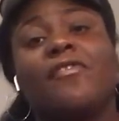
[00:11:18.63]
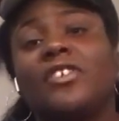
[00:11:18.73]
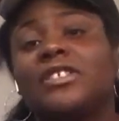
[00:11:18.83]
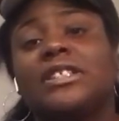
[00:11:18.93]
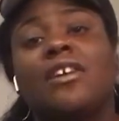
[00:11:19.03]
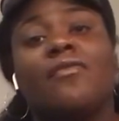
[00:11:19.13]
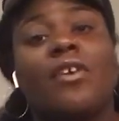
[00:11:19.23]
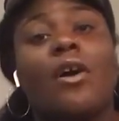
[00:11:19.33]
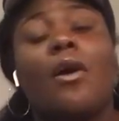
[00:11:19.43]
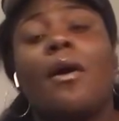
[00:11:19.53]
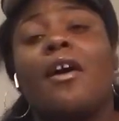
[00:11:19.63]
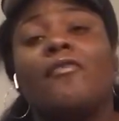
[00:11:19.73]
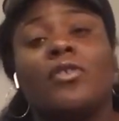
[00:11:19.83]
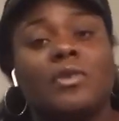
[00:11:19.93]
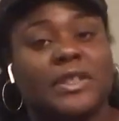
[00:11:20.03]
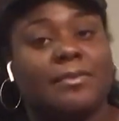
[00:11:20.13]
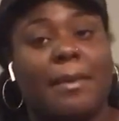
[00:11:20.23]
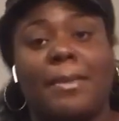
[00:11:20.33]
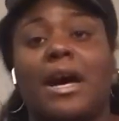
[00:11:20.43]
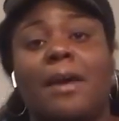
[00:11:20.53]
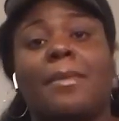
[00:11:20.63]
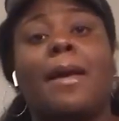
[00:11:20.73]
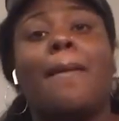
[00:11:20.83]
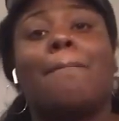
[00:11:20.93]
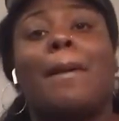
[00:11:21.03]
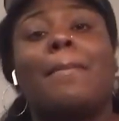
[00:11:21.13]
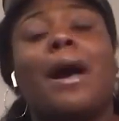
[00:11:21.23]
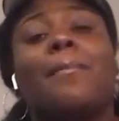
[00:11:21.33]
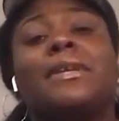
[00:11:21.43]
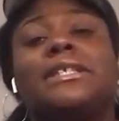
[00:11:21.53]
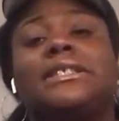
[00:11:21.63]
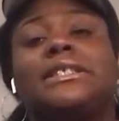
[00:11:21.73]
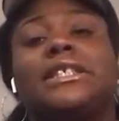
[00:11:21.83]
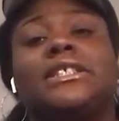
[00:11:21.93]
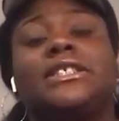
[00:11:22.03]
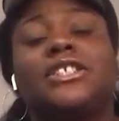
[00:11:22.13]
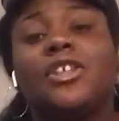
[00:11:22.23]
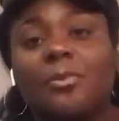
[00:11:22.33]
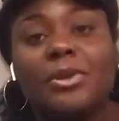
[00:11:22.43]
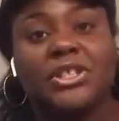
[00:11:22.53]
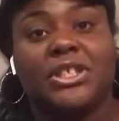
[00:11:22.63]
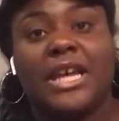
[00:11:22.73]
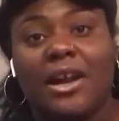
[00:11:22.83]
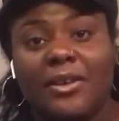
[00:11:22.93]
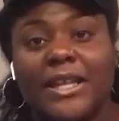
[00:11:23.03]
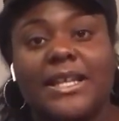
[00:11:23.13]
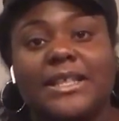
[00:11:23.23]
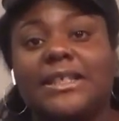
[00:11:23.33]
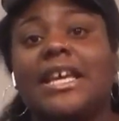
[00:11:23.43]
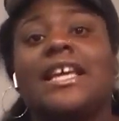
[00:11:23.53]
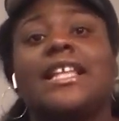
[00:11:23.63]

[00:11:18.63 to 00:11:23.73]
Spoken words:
First of all, of course, my mom. My mom is still pushing out kids.